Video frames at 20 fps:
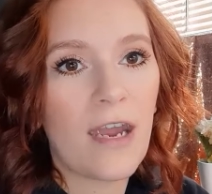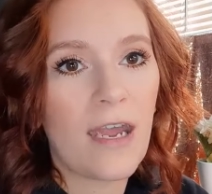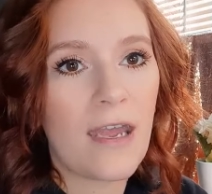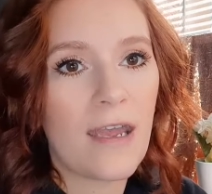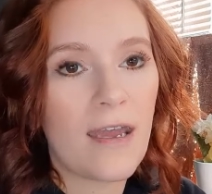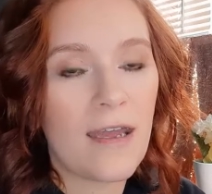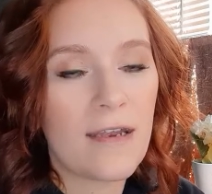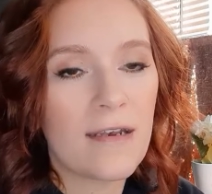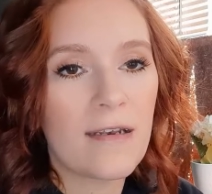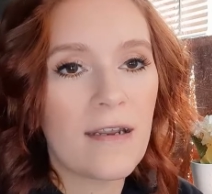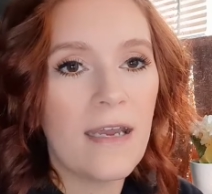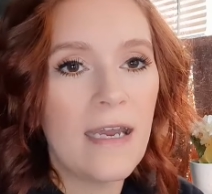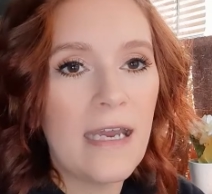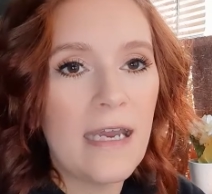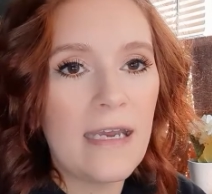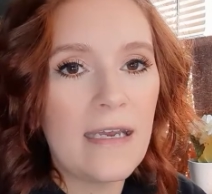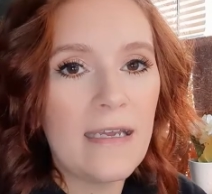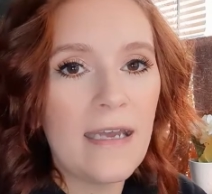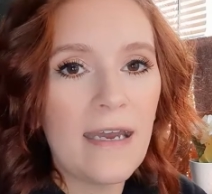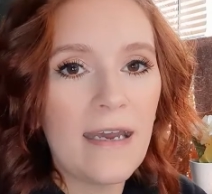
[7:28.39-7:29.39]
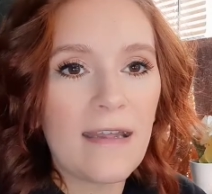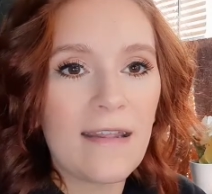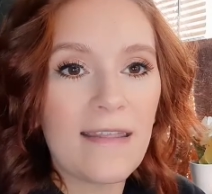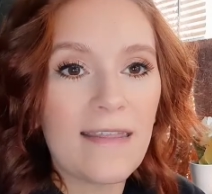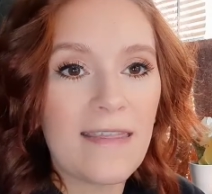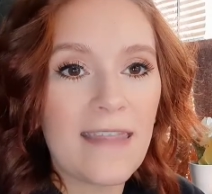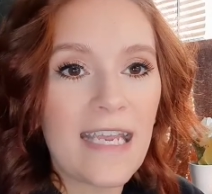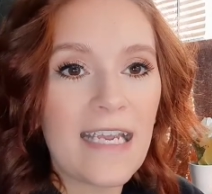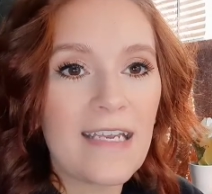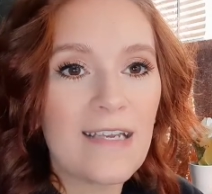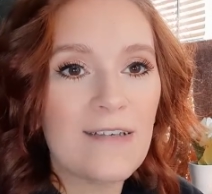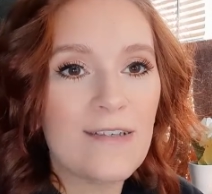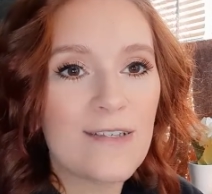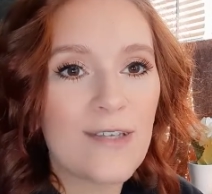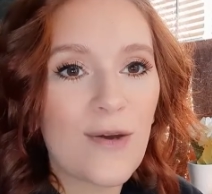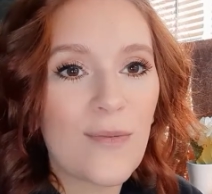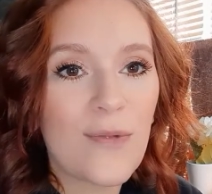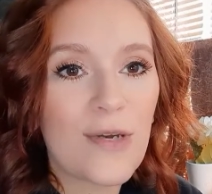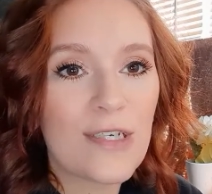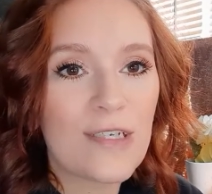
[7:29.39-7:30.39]
And yeah, thank you
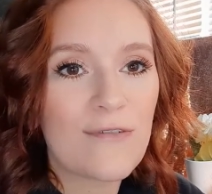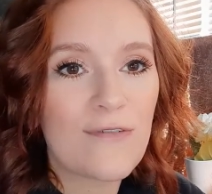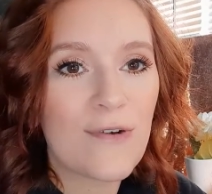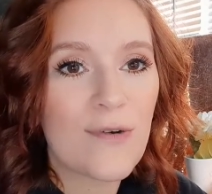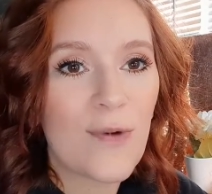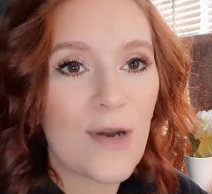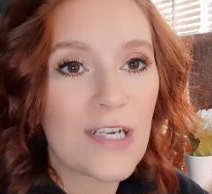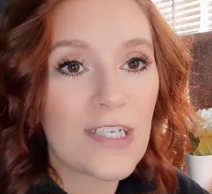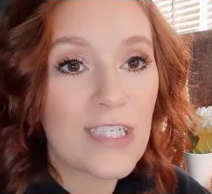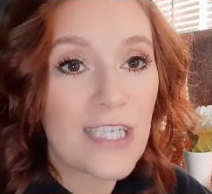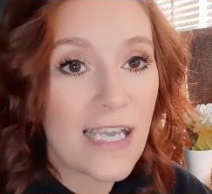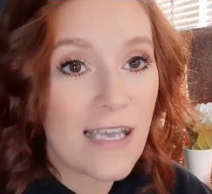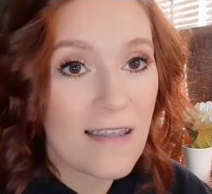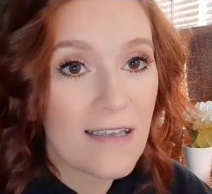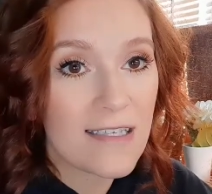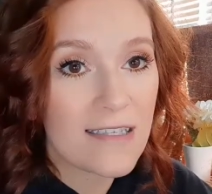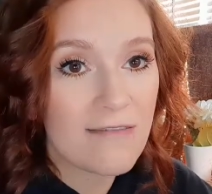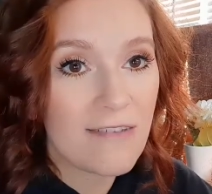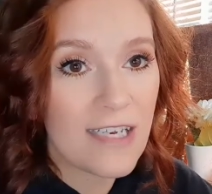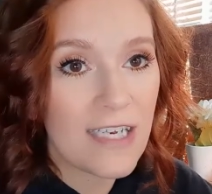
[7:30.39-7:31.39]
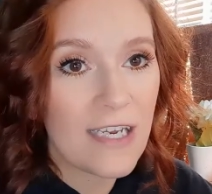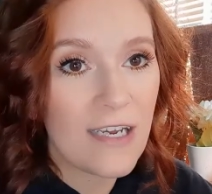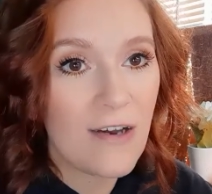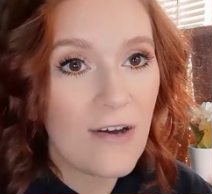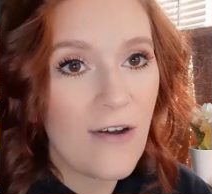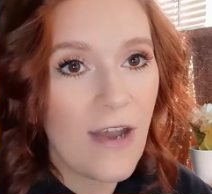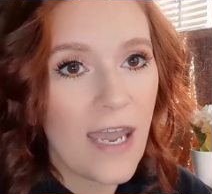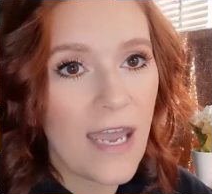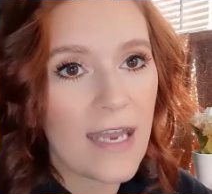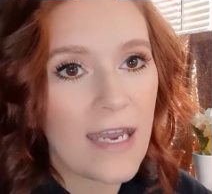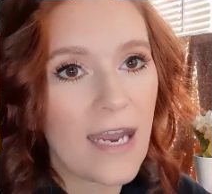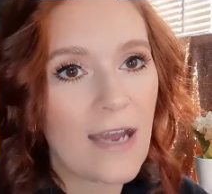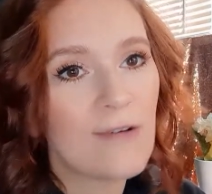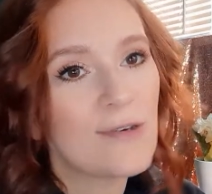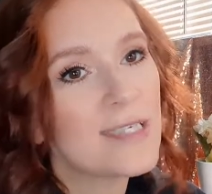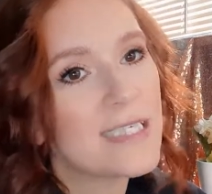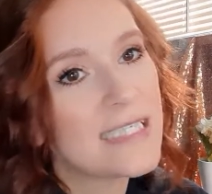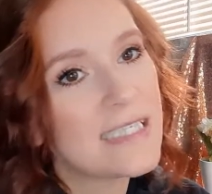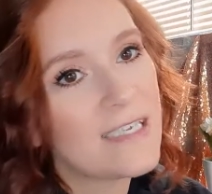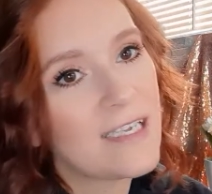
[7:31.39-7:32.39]
so much for watching this video, and I
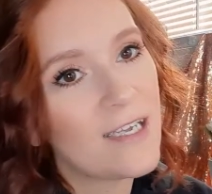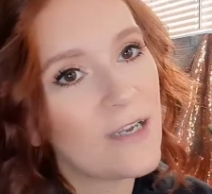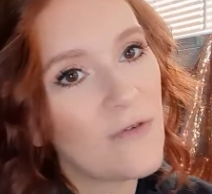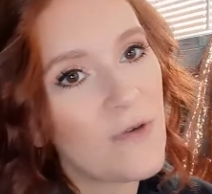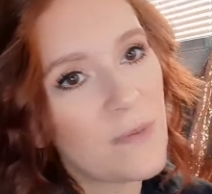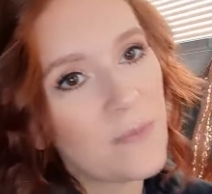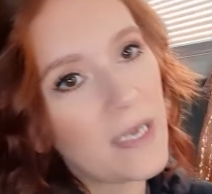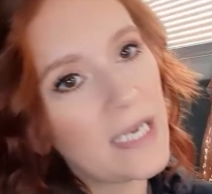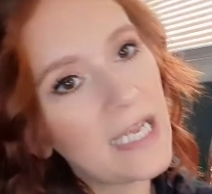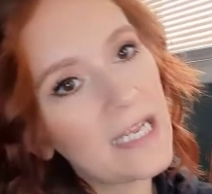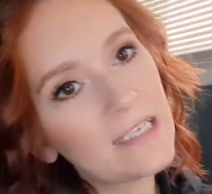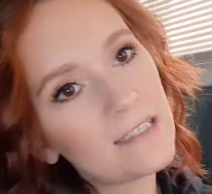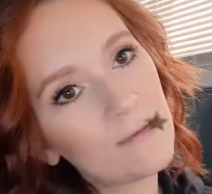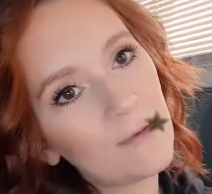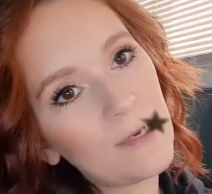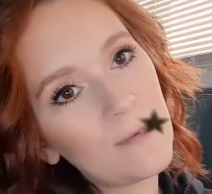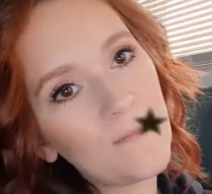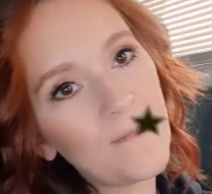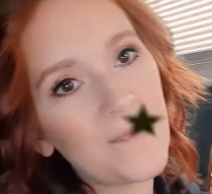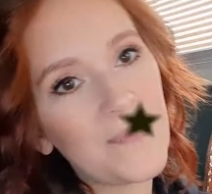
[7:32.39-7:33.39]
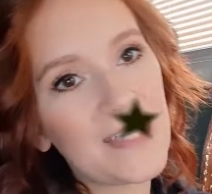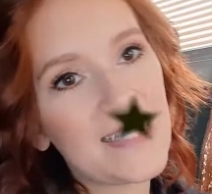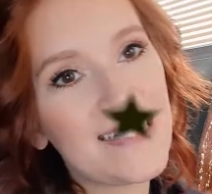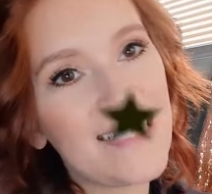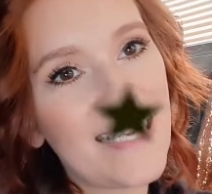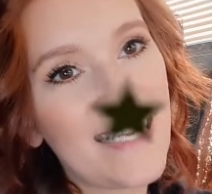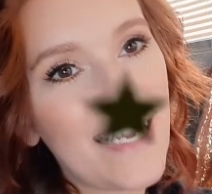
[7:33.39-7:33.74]
will see you in my next one. Take